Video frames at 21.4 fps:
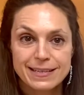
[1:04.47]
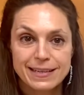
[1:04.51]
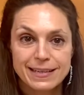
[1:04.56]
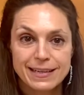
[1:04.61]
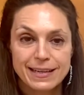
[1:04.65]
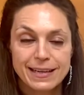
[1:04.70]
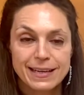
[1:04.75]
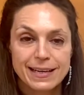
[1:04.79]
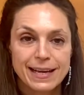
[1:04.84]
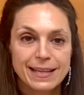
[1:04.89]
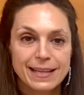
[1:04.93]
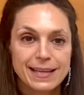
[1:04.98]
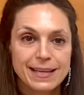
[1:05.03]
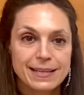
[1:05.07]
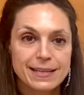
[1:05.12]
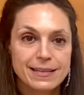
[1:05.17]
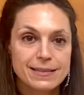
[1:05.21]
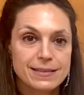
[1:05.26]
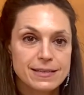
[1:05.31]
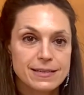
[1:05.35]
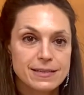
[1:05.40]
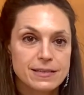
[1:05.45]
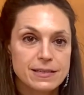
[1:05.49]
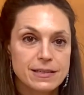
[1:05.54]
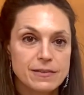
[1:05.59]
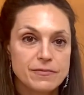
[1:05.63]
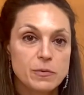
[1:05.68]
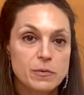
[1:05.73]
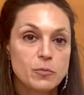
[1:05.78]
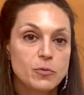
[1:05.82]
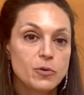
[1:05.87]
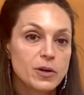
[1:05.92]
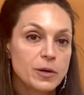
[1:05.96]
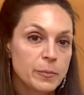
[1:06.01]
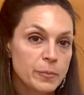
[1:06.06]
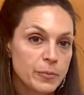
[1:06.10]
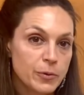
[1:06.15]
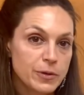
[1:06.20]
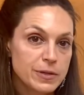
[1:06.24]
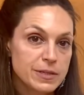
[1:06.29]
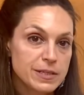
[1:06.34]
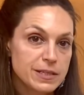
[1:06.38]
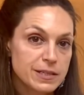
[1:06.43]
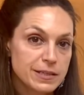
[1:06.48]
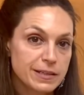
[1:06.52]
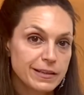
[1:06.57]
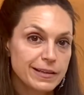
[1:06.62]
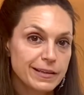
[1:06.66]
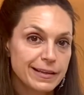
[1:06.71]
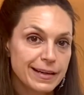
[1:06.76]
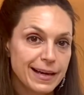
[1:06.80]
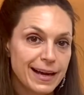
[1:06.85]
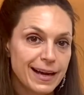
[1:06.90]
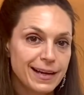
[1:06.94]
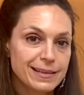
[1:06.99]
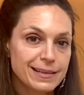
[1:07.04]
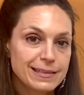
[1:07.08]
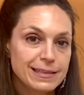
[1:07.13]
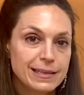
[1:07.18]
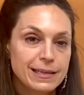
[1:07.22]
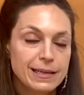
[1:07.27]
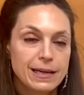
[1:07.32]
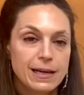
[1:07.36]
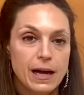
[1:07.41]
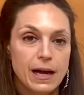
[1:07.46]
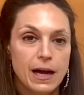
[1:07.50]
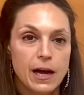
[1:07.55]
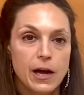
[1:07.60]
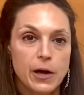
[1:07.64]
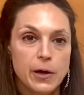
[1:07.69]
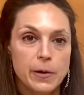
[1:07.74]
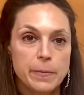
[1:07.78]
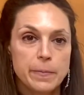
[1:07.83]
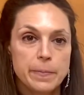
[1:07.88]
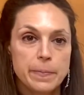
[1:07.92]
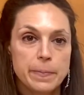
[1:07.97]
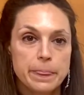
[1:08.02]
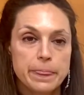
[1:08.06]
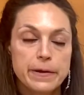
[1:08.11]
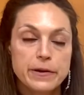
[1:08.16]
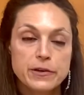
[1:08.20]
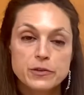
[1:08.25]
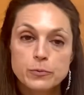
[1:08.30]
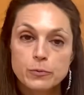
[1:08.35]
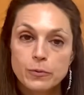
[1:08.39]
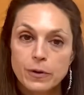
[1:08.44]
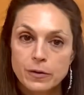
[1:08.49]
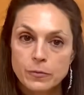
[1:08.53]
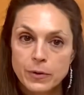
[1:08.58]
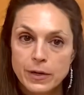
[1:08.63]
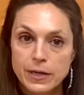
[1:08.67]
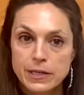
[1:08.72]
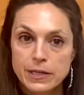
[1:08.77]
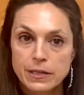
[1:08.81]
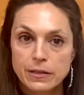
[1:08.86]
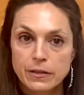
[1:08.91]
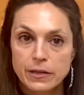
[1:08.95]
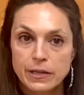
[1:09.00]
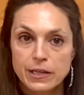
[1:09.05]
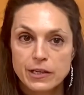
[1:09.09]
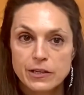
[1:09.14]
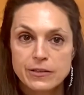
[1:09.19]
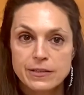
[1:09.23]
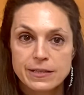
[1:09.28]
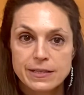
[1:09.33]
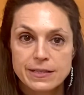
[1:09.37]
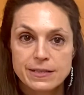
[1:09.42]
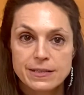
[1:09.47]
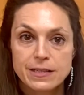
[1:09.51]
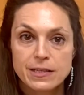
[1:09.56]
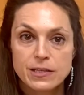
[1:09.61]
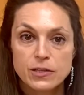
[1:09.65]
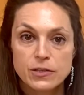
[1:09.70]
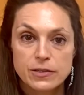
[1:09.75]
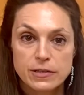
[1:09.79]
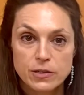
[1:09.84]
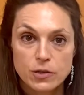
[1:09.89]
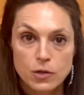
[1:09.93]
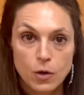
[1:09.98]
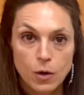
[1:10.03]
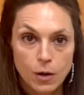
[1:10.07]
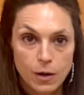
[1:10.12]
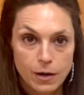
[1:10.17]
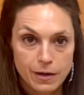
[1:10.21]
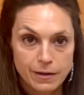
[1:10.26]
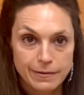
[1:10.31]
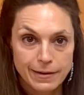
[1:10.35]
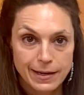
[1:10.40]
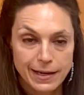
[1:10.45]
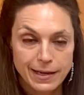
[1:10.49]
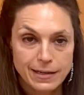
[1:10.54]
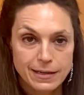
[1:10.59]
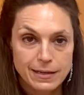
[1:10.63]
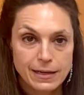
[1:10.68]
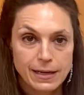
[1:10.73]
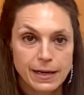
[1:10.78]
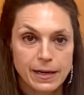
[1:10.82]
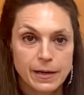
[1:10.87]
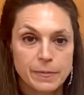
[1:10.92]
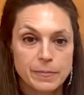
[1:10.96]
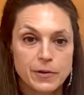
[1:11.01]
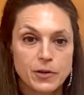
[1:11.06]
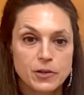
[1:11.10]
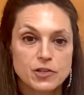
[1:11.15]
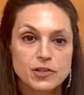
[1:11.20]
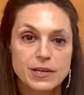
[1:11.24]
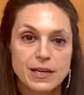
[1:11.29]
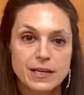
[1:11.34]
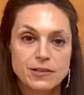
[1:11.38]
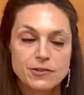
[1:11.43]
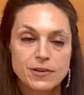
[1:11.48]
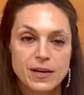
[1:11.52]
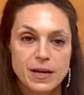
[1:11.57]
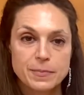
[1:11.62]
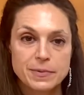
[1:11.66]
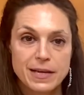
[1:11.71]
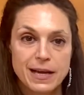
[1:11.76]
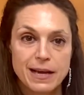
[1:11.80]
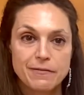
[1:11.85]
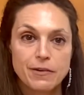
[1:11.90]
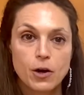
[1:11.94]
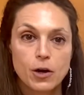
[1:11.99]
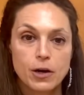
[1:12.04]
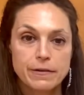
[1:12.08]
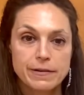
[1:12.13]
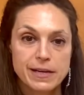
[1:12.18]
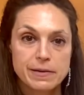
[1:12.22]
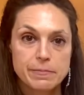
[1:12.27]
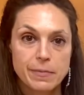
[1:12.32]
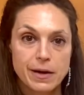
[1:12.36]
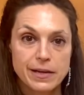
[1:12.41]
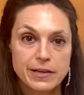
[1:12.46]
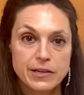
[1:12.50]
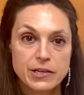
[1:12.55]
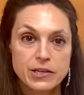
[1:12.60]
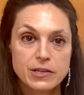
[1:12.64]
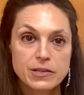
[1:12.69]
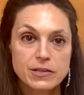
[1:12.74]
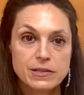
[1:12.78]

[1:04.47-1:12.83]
and I think this is even more important to look at. There's one way you can look at your intensity using your heart rate. There are chest straps that have heart rate monitors.